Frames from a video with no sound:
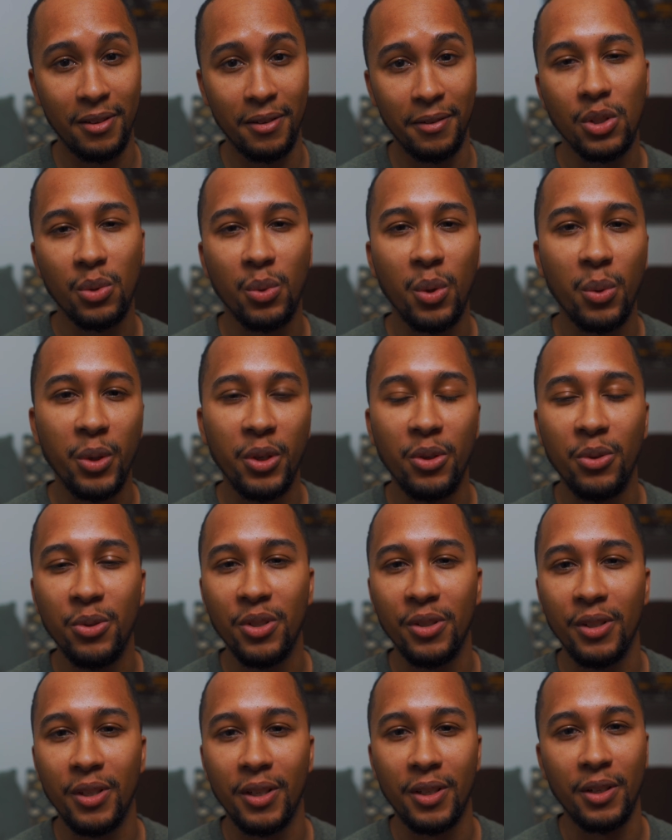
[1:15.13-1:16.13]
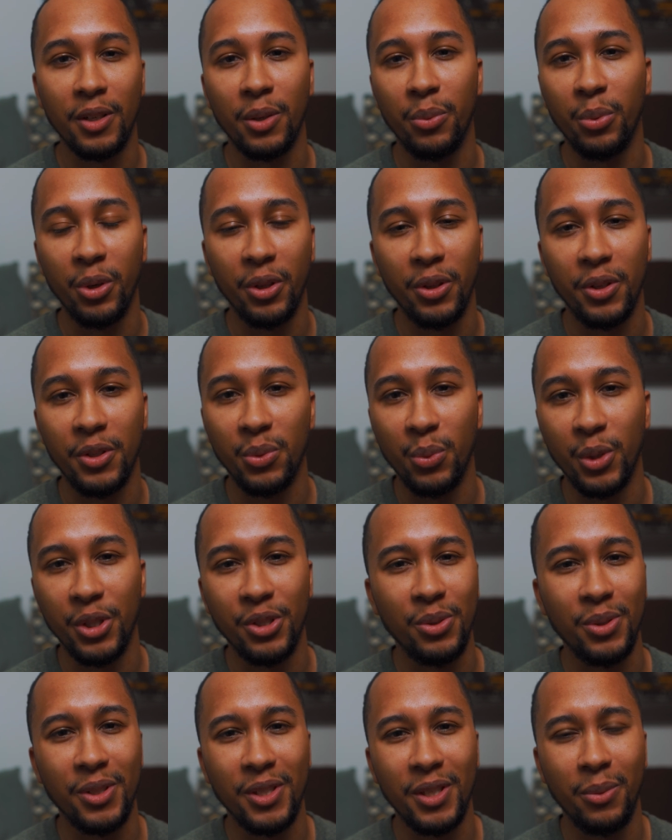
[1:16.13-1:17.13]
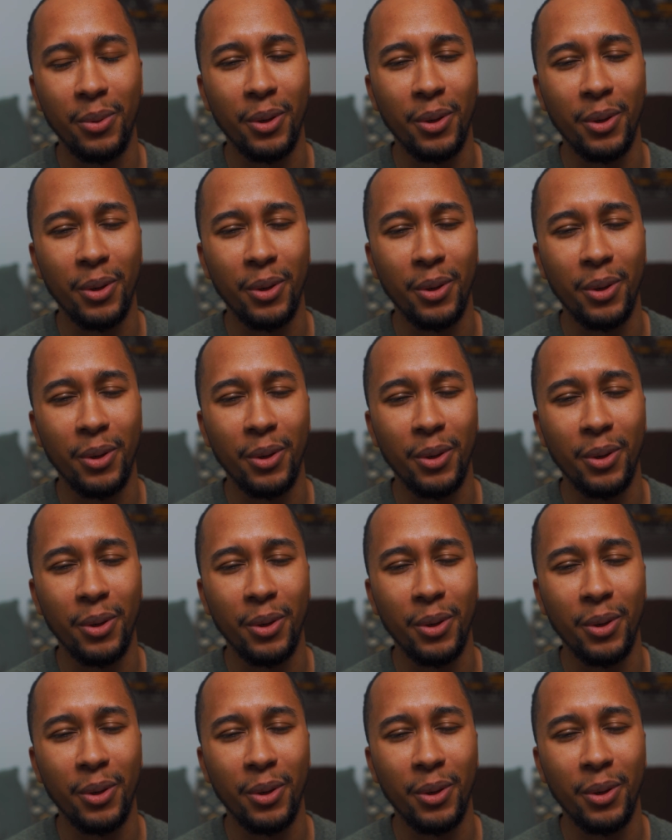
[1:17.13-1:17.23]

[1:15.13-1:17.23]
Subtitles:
So what we usually end up with is what you see